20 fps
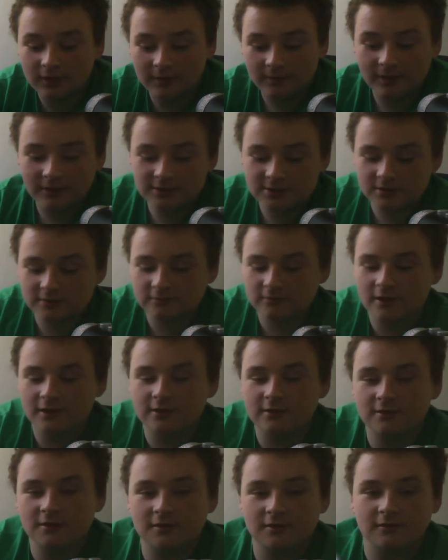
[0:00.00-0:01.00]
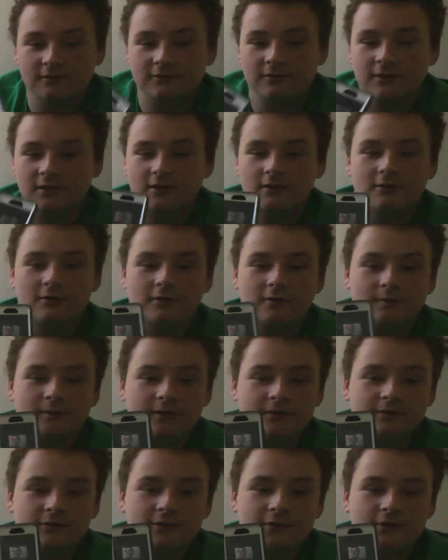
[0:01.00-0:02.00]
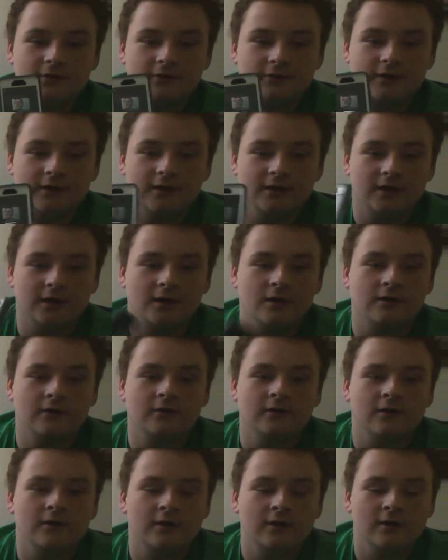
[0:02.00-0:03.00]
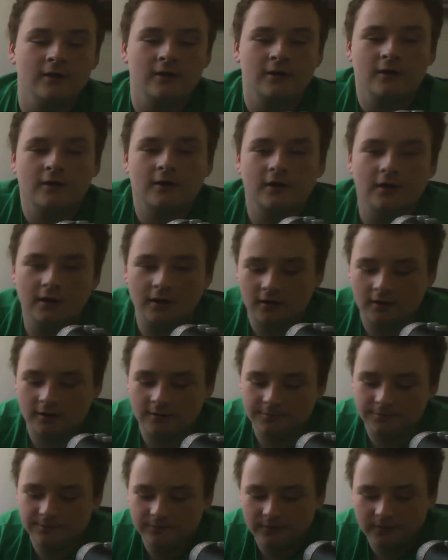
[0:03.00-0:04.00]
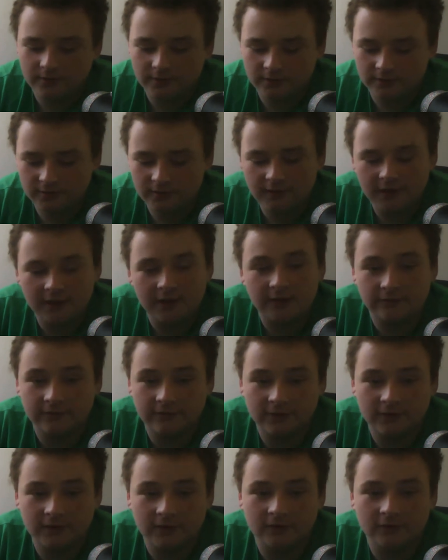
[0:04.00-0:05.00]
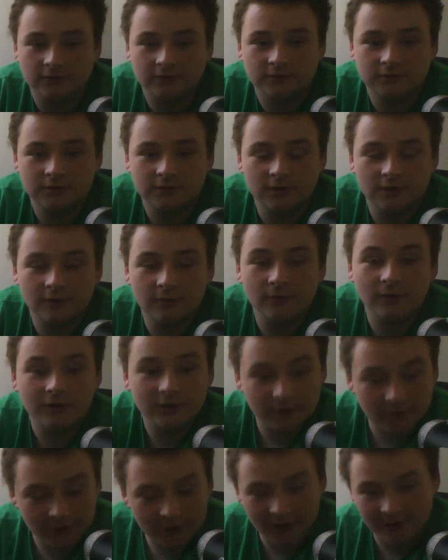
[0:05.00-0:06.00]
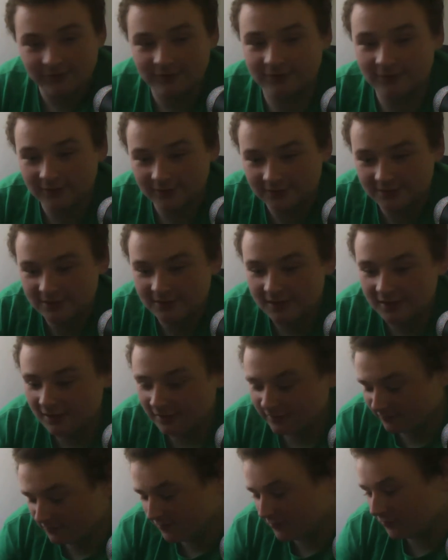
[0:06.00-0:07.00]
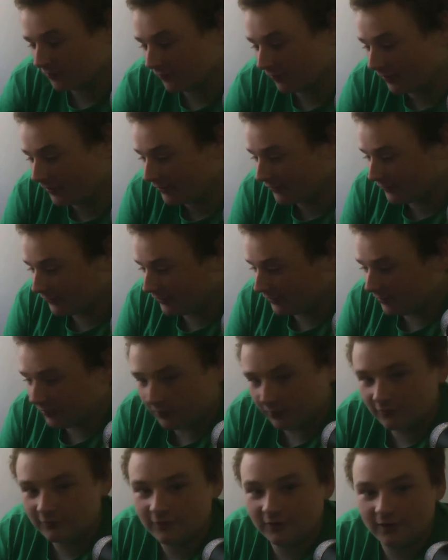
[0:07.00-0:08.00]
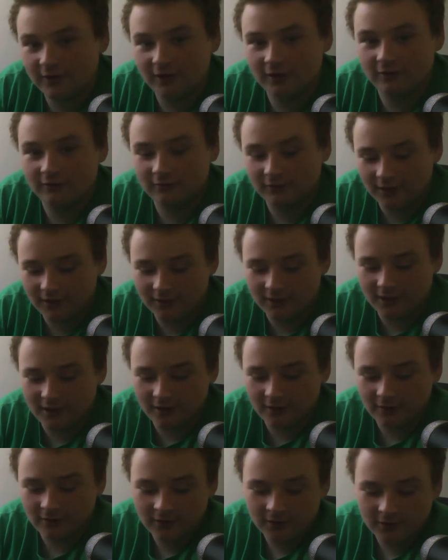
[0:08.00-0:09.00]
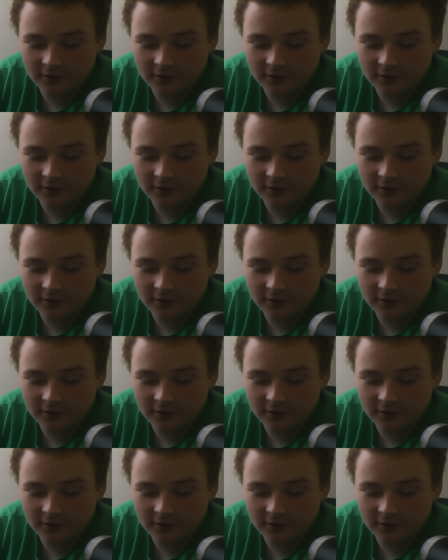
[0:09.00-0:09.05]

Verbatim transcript: I'm actually rendering the video on my phone right now. Um, today's video, the one you guys are gonna see if you literally go over there right now,